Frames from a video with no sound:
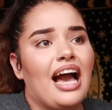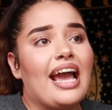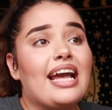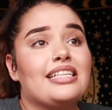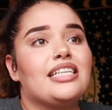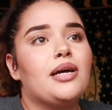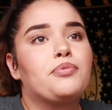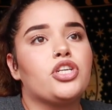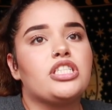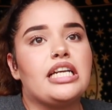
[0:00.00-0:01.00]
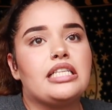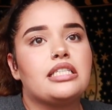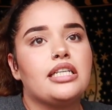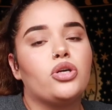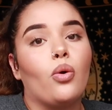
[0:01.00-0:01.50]
I ended up just
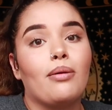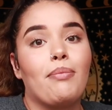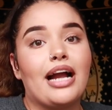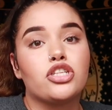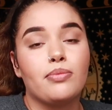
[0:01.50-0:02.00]
instantly going back